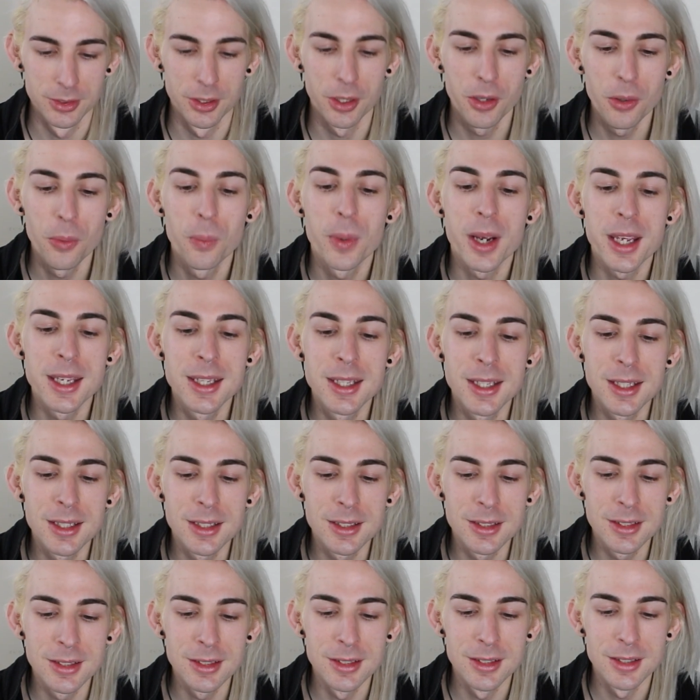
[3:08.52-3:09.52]

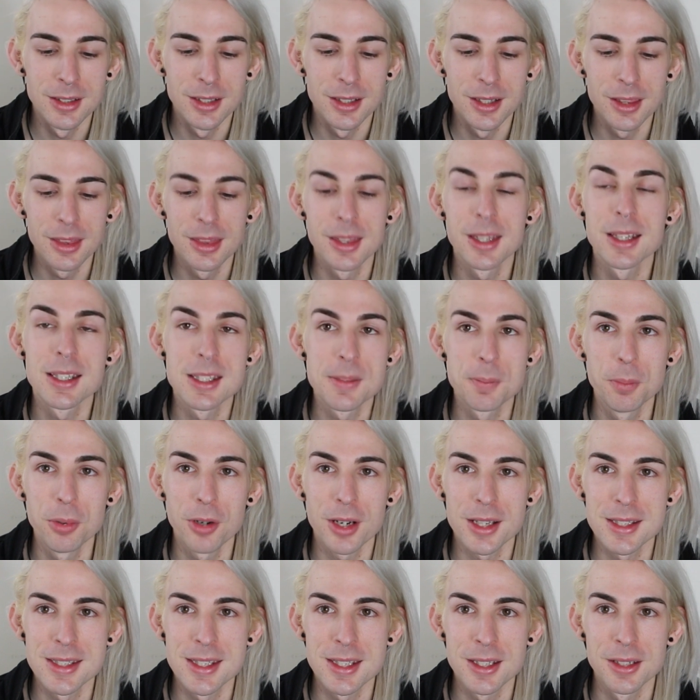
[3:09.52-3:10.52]
Awaken this
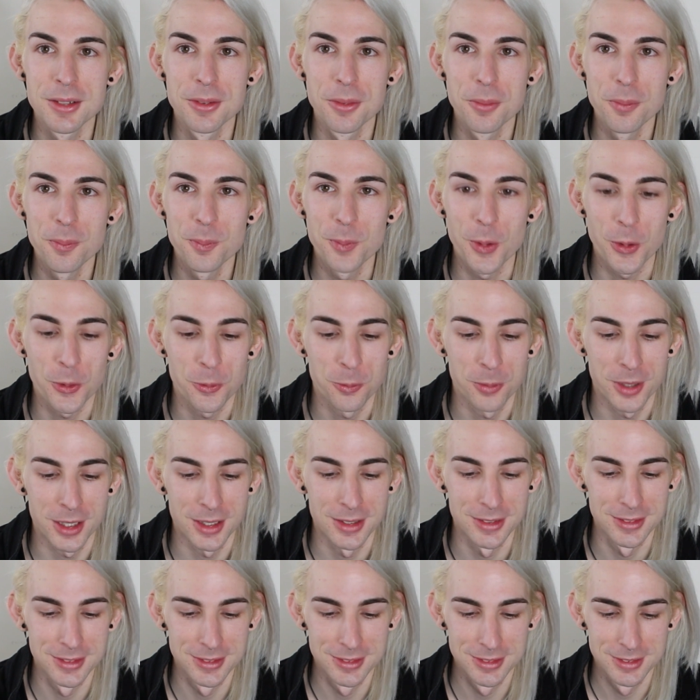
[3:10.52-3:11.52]
present
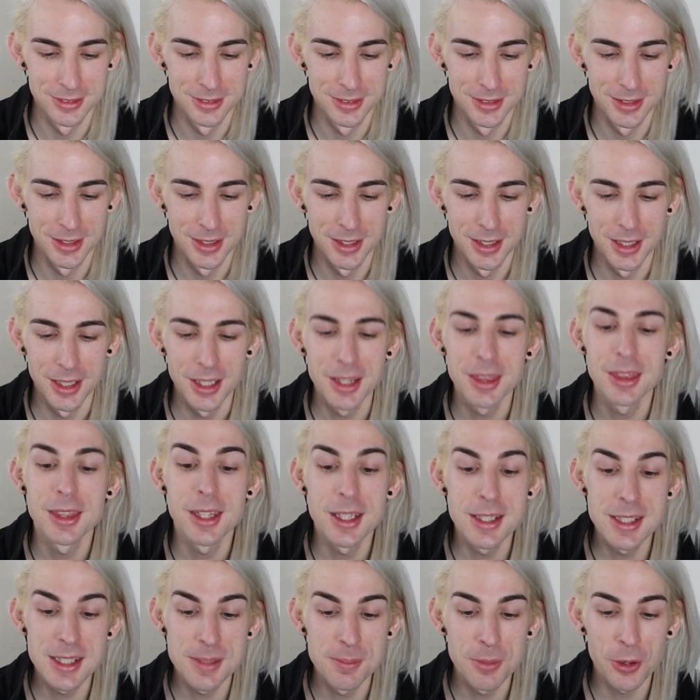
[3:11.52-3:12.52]
moment.
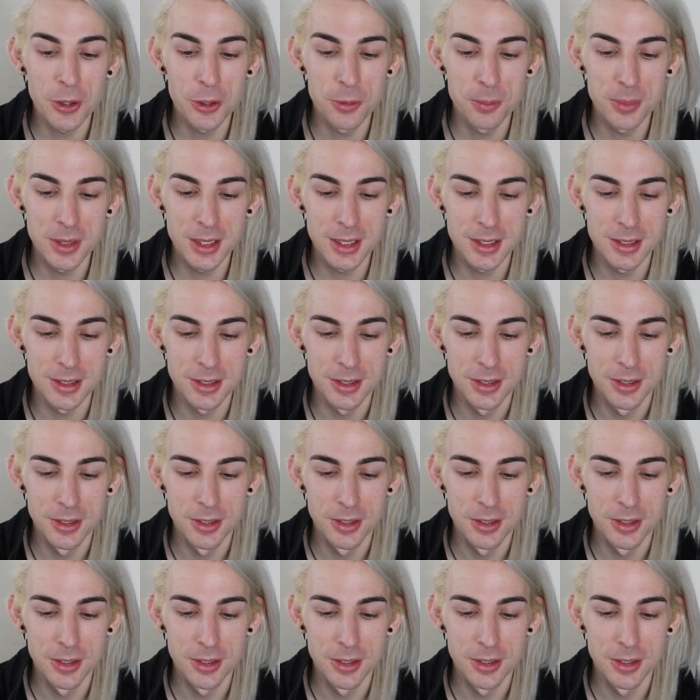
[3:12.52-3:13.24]
This moment